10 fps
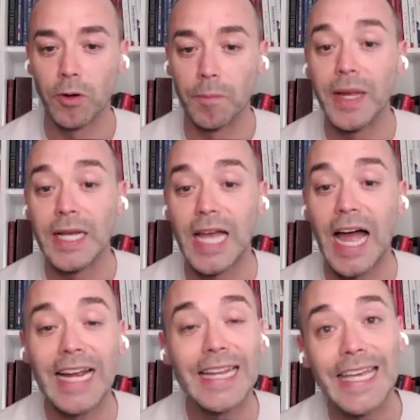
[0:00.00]
because
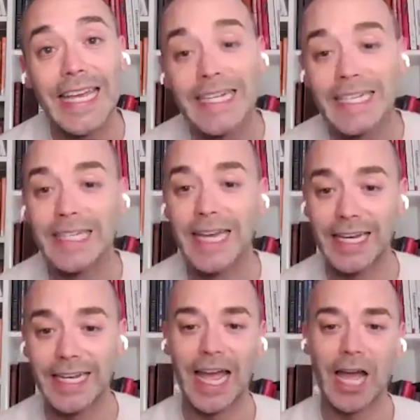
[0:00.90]
highly
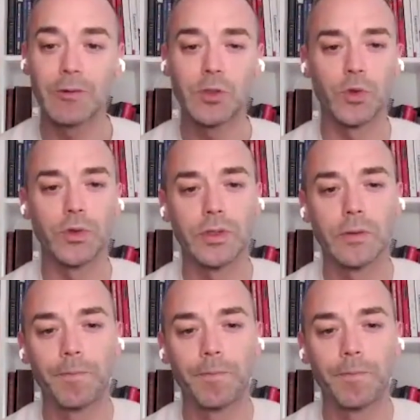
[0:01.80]
indebted households